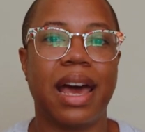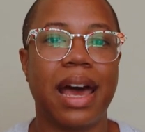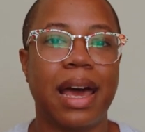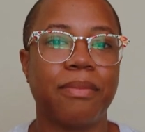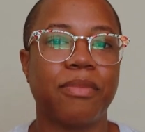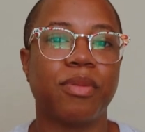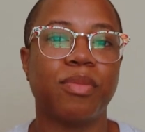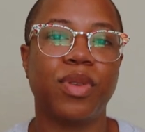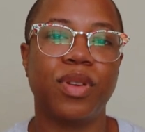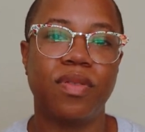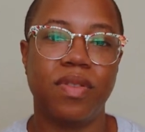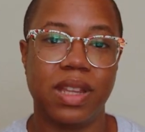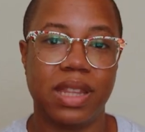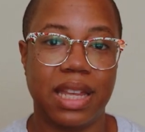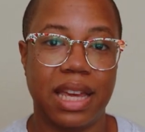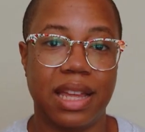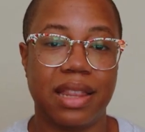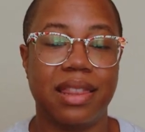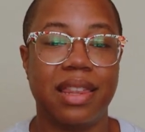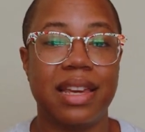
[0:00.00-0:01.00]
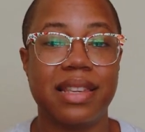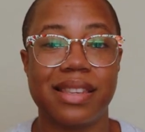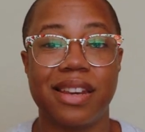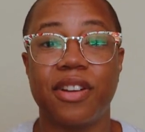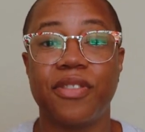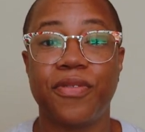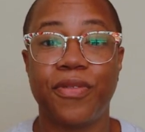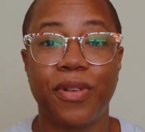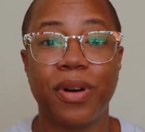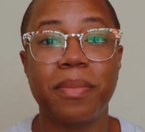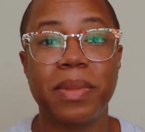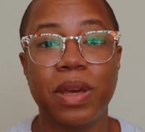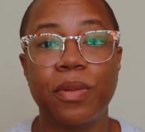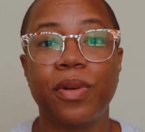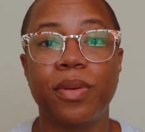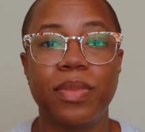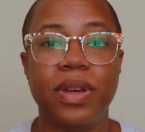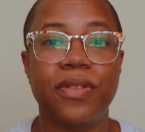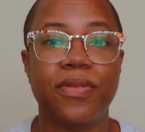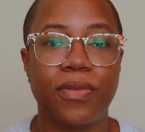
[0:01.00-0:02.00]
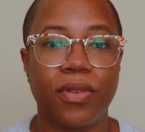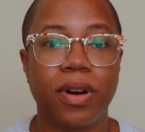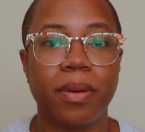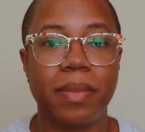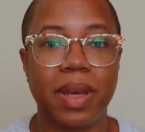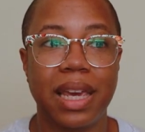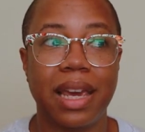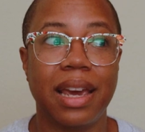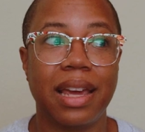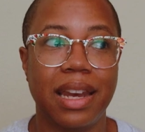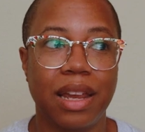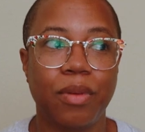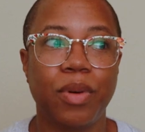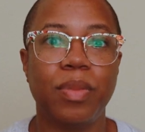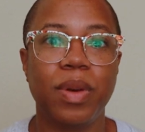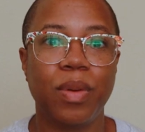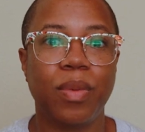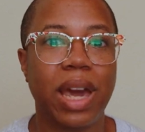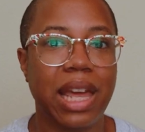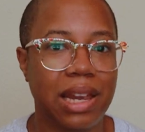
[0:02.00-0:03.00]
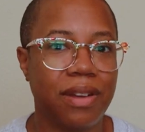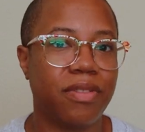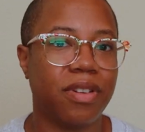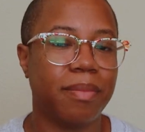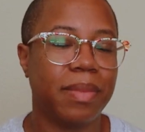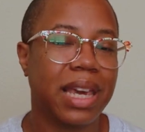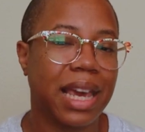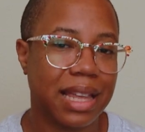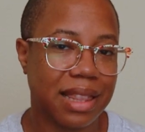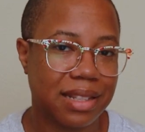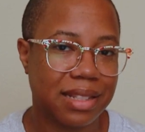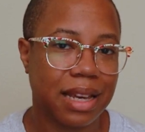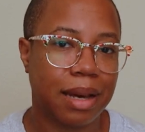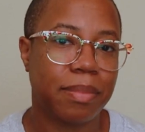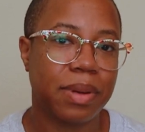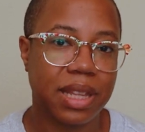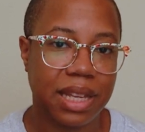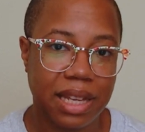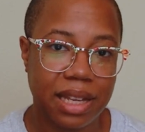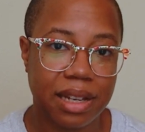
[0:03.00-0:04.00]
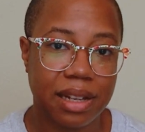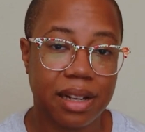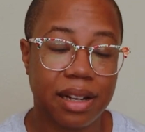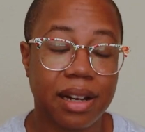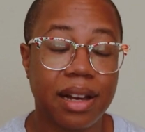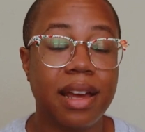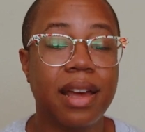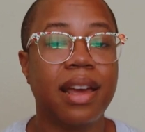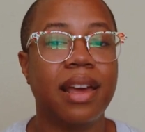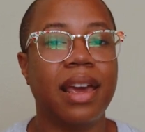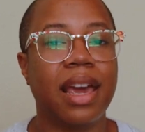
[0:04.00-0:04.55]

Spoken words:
I'm removing that. Things that are for me will be for me, and it will be waiting for me at the top of the year.